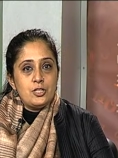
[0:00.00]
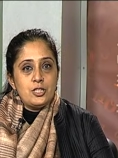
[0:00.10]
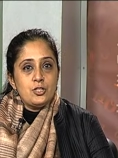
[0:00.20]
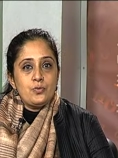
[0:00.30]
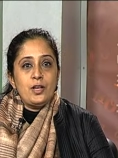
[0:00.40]

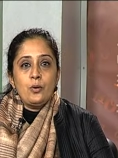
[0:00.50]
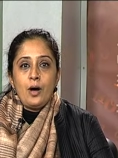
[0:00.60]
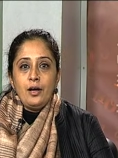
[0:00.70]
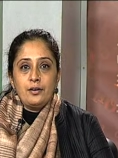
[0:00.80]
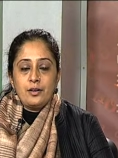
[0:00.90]
she's just very
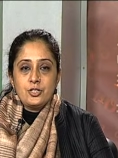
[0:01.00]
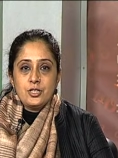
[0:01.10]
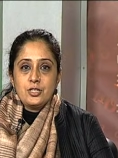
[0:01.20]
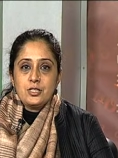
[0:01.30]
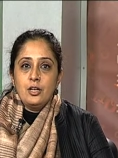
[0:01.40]
quiet and
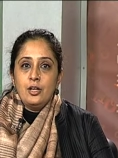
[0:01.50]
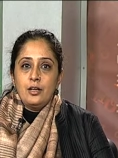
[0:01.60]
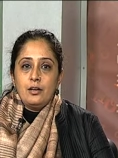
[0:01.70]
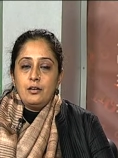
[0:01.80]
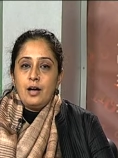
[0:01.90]
she just
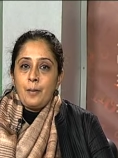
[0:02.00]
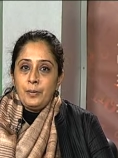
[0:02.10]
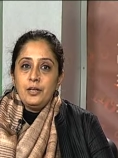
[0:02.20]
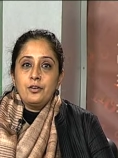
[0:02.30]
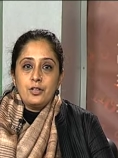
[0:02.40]
uh,
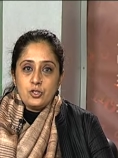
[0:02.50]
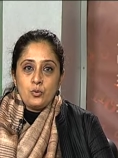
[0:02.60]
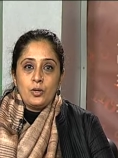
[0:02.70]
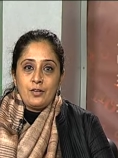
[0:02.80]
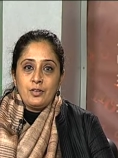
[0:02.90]
happily agrees
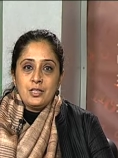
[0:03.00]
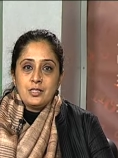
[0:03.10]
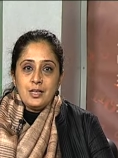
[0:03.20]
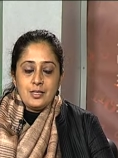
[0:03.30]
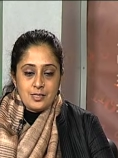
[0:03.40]
to whatever he
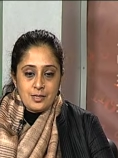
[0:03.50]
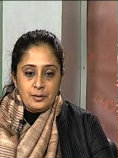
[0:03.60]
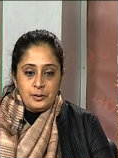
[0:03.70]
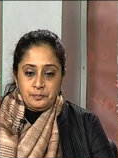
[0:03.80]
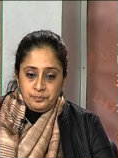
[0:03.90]
says.
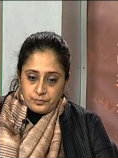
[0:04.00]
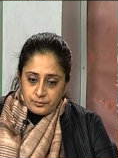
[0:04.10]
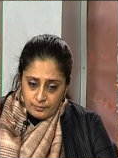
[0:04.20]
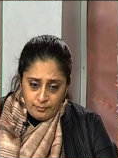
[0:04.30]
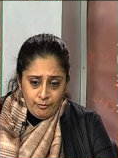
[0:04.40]

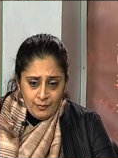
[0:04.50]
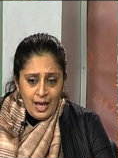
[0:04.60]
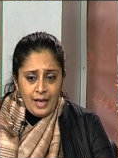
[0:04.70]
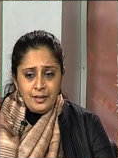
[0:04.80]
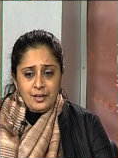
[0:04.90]

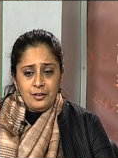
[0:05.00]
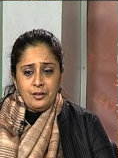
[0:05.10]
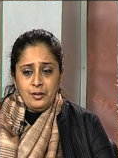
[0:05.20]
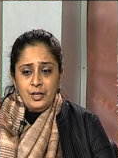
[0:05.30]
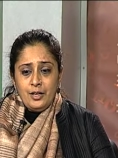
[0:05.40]
And
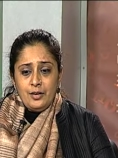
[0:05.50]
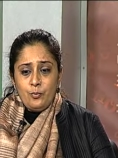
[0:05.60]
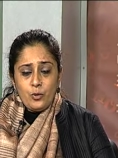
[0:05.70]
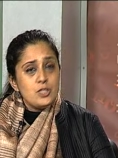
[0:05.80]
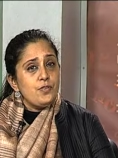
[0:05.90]
uh,
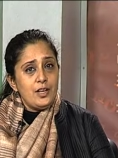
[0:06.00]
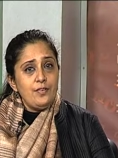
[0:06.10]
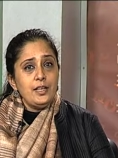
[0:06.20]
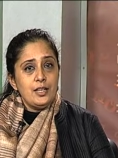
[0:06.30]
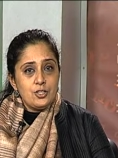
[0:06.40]
what is
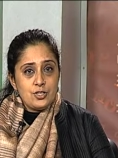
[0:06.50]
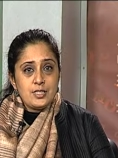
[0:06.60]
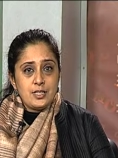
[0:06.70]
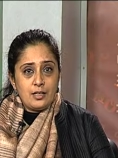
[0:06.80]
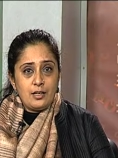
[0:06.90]
very very
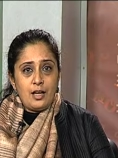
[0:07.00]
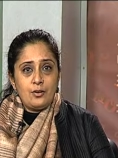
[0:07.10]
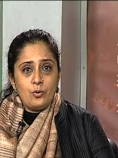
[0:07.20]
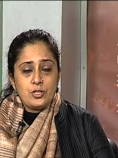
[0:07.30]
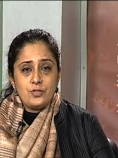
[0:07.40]
interesting
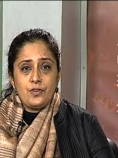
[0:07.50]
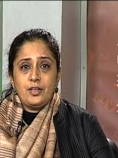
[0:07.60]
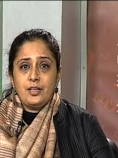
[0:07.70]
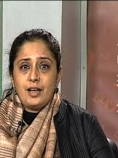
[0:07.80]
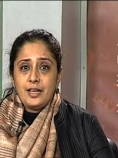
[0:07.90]
and what is
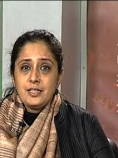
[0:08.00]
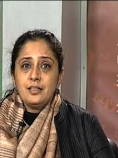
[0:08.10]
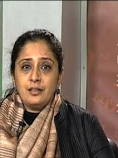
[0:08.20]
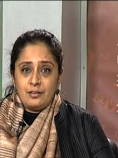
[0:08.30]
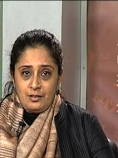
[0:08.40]
very
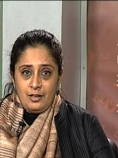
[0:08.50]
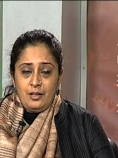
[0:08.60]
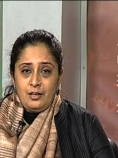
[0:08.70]
enlightening